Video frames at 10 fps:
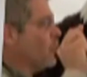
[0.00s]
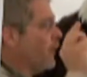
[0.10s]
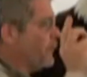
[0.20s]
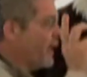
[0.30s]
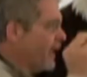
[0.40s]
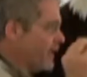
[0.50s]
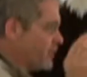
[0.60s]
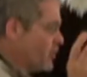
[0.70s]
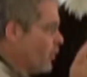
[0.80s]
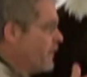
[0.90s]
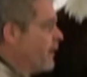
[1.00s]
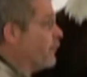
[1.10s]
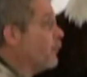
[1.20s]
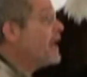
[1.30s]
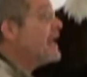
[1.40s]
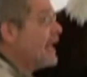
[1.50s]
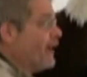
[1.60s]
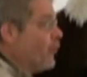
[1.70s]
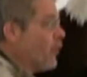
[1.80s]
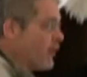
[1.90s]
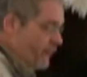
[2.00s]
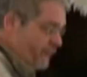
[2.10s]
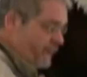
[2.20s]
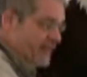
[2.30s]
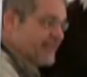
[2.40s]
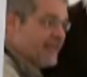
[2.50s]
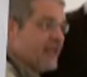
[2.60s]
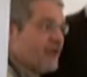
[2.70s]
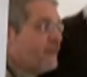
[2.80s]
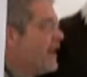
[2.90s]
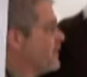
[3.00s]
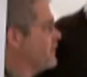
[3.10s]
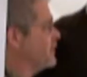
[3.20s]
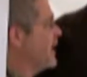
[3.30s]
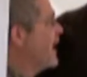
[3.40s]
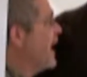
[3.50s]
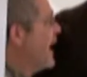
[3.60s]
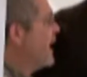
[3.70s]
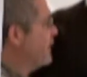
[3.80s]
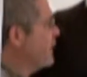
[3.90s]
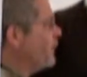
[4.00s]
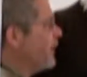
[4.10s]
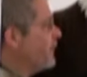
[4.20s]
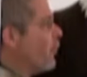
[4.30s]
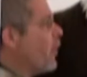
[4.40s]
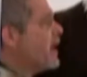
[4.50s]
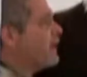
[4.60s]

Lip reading: will pinch when they're preening or fixing their feathers. And a little bit of oil